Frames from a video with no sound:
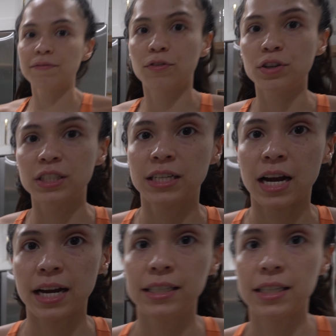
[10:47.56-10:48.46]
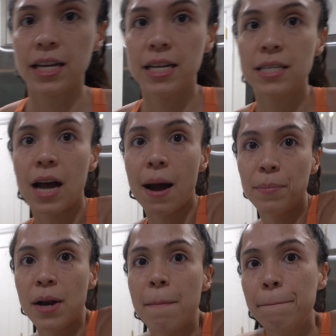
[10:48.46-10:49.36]
for tonight is I'm
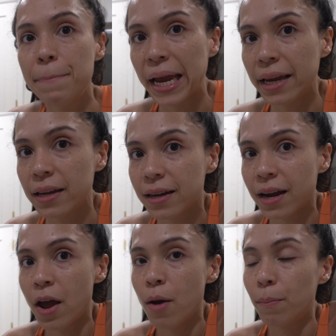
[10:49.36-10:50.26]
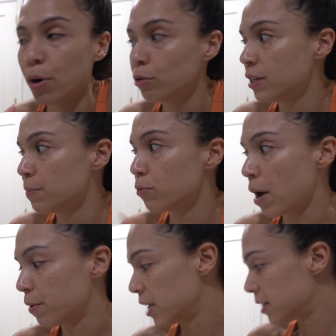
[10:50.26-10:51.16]
gonna bake protein
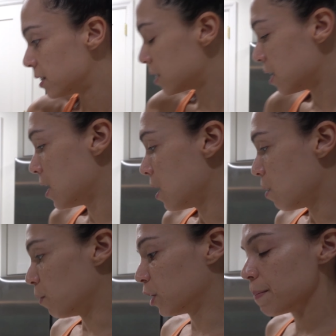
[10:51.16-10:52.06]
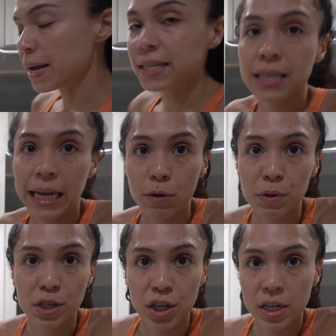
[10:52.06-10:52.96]
brownies. We're gonna make
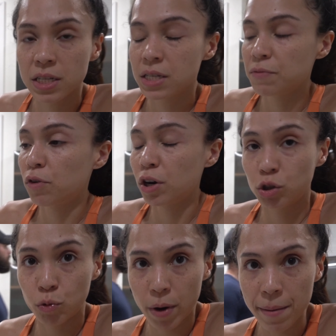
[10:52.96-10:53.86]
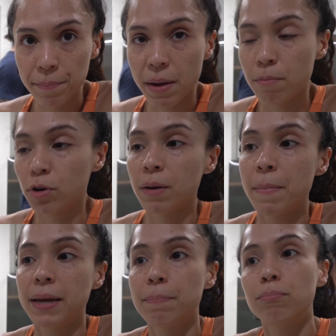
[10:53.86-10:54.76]
sandwiches for our trip, and we're gonna
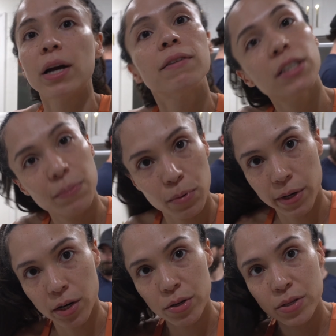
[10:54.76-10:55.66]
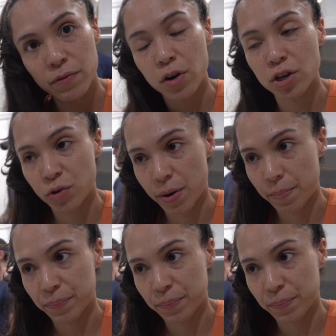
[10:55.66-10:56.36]
make breakfast burritos for our trip.